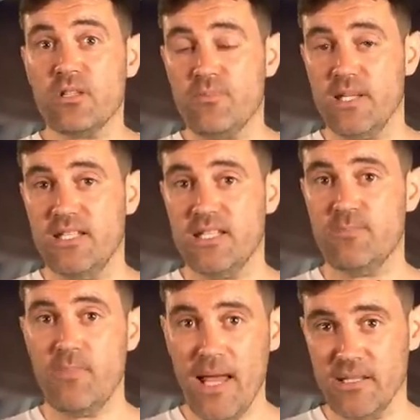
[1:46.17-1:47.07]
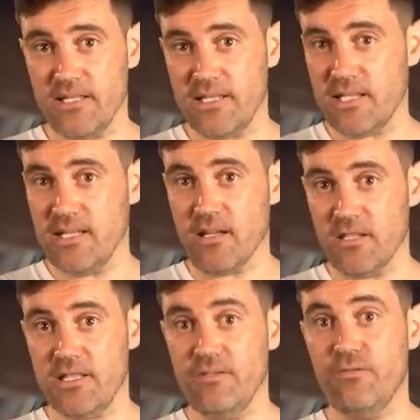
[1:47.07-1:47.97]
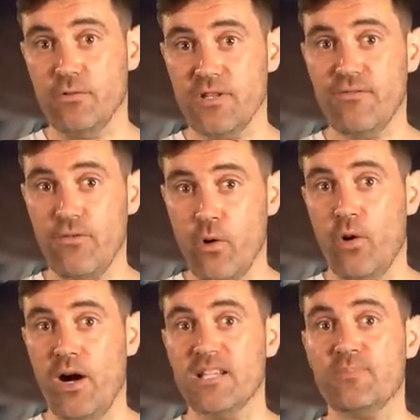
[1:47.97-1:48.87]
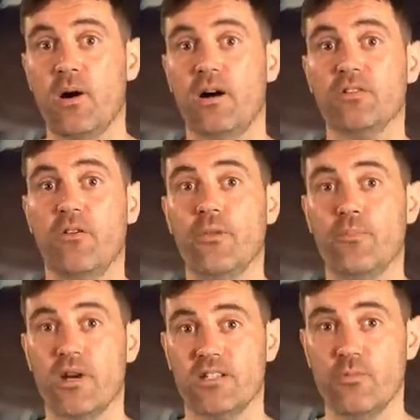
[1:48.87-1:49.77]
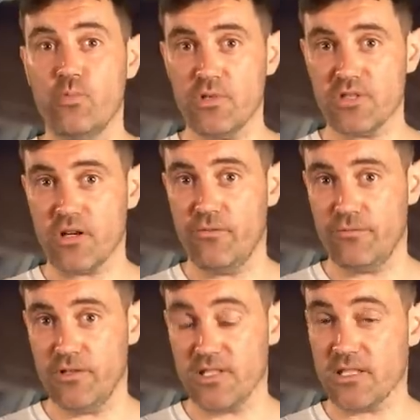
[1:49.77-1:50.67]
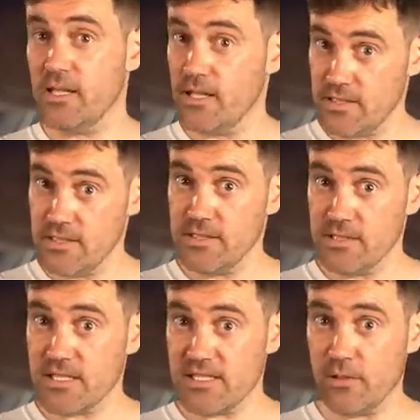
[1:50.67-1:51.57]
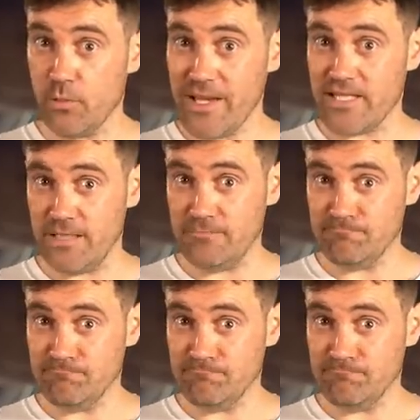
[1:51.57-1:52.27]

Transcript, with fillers: to be disbanded in 1944 as part of the Bretton Woods Conference. Still waiting.